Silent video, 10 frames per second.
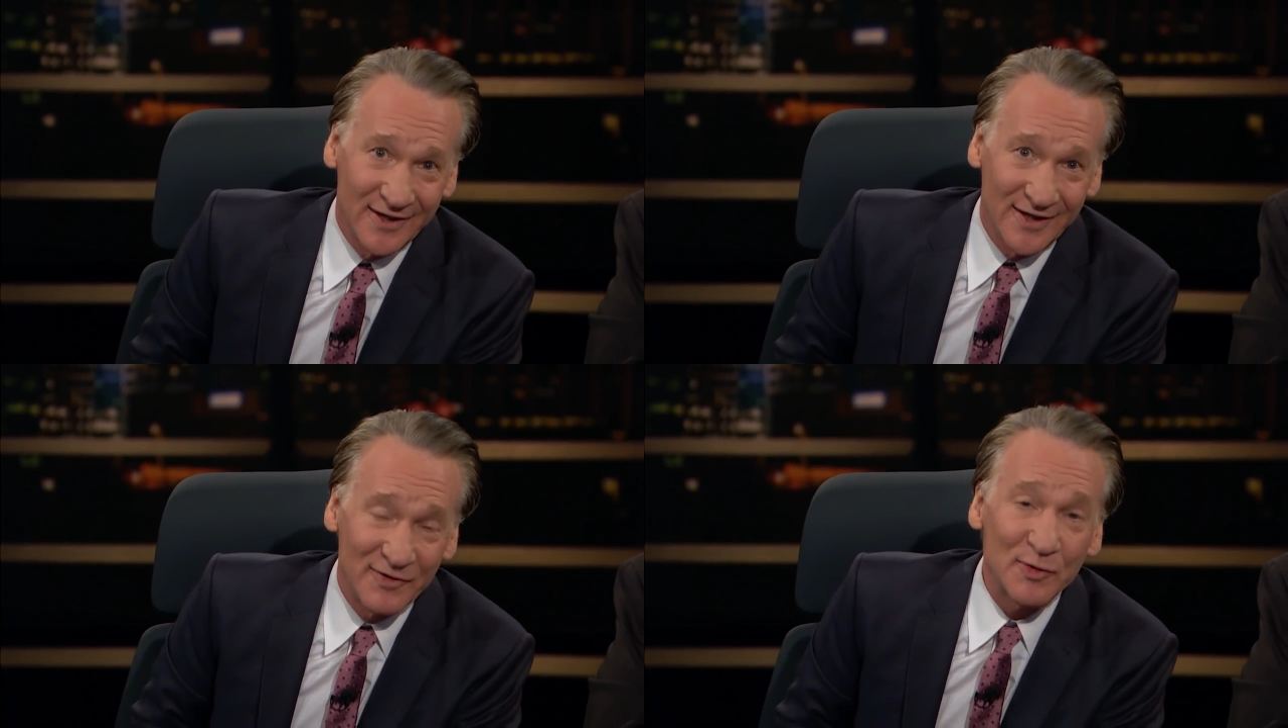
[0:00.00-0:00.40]

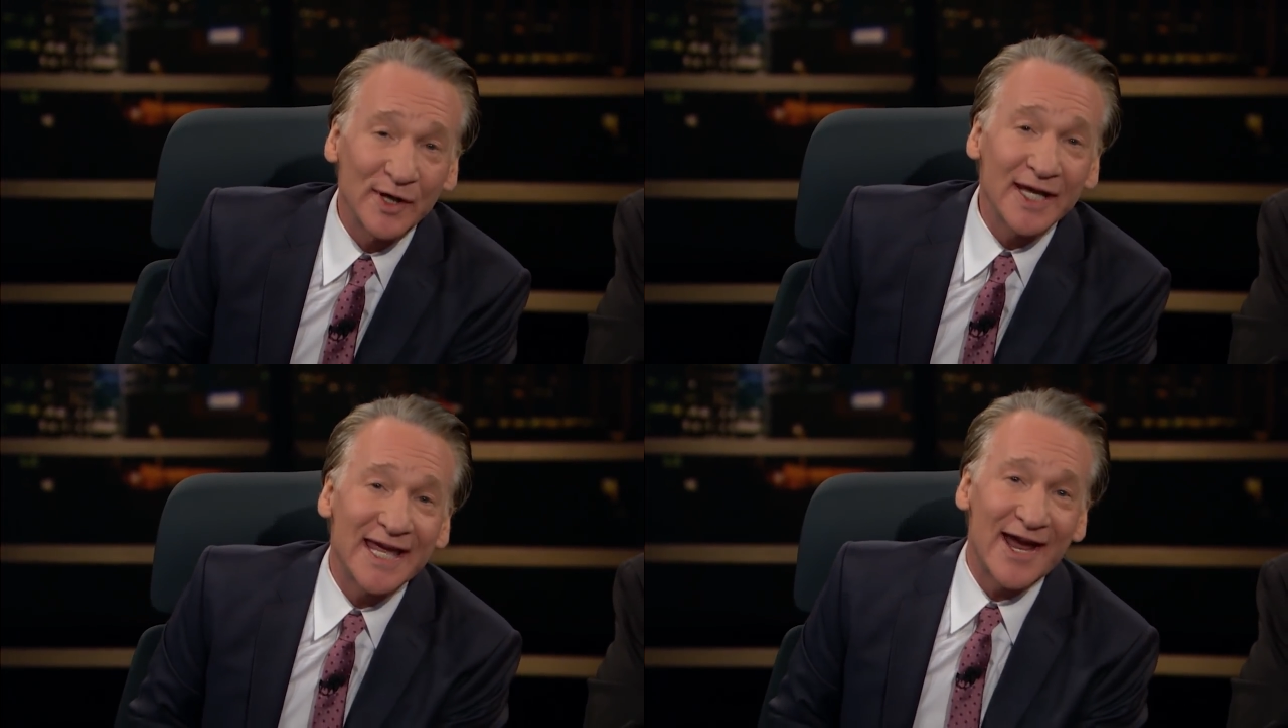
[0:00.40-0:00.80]
If we
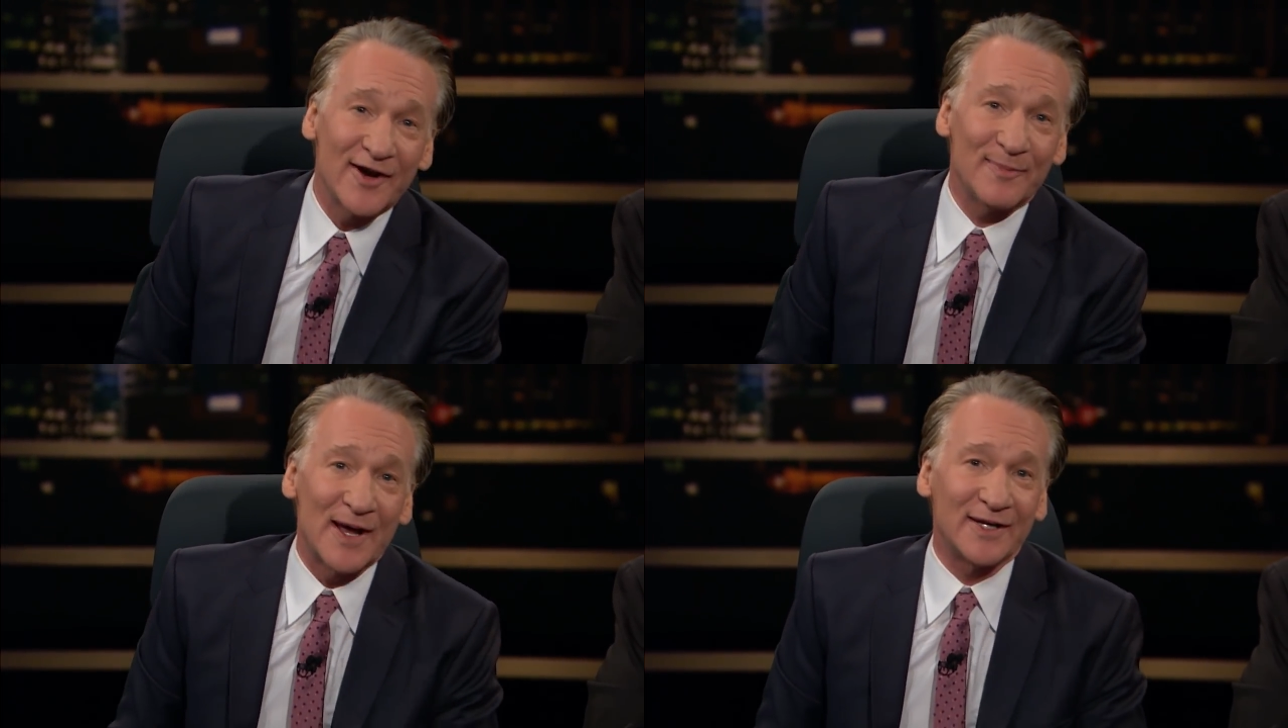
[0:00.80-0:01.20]
really
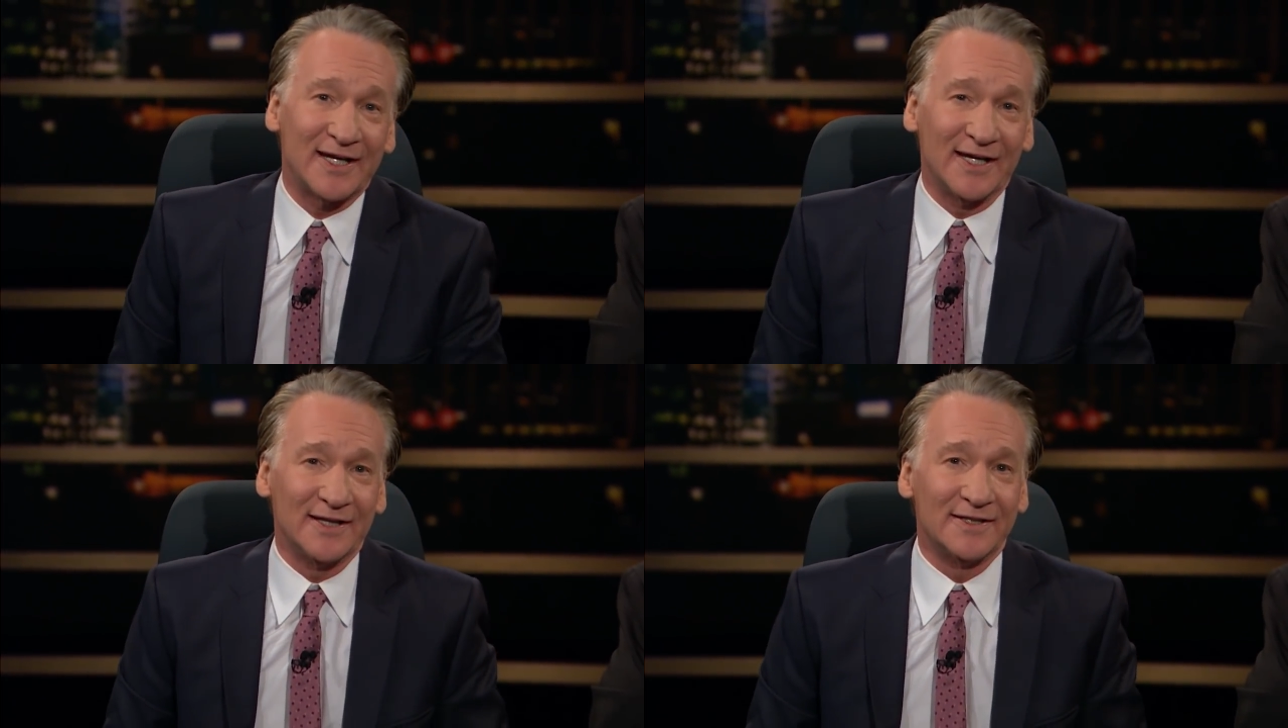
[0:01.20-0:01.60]
cared about
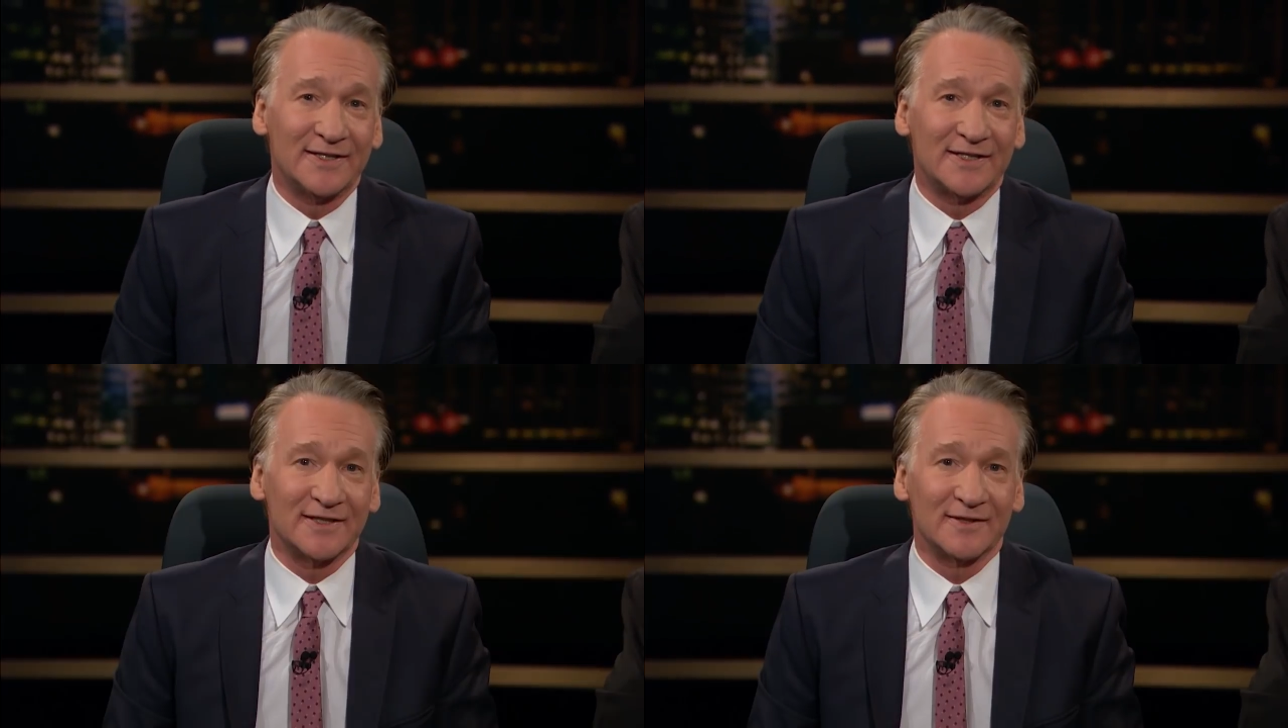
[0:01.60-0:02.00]

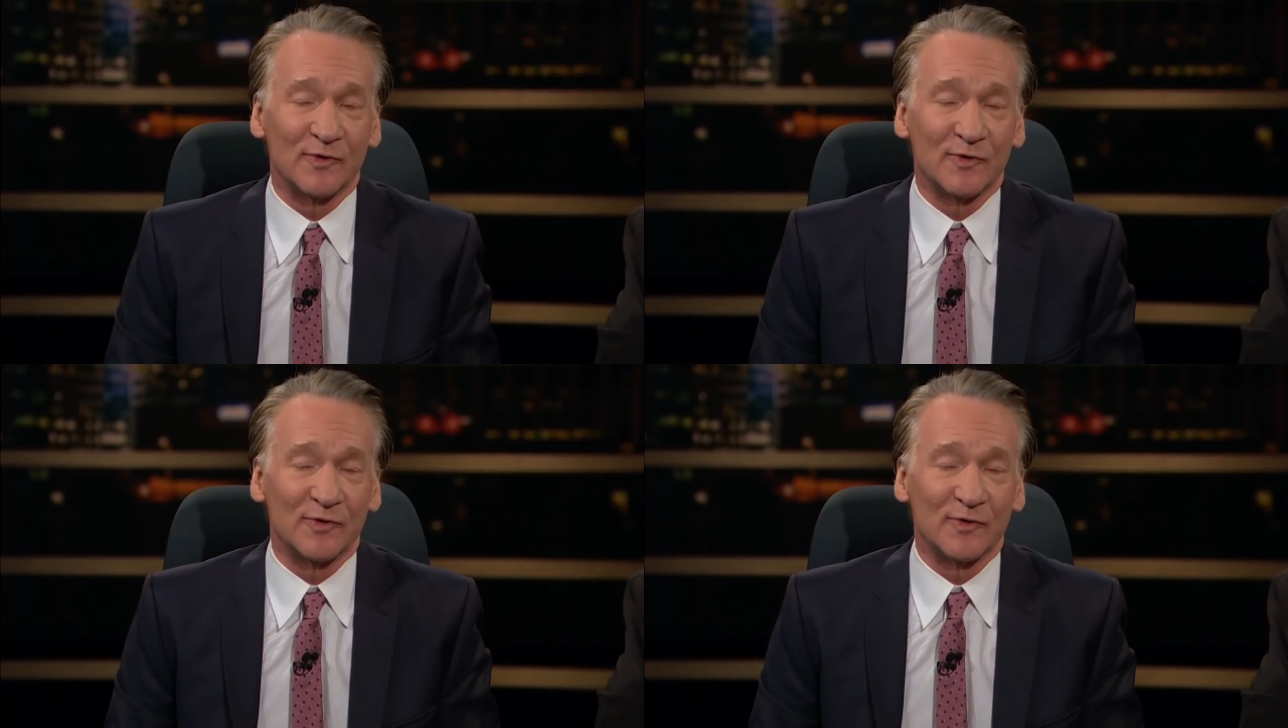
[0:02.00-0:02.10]
kids,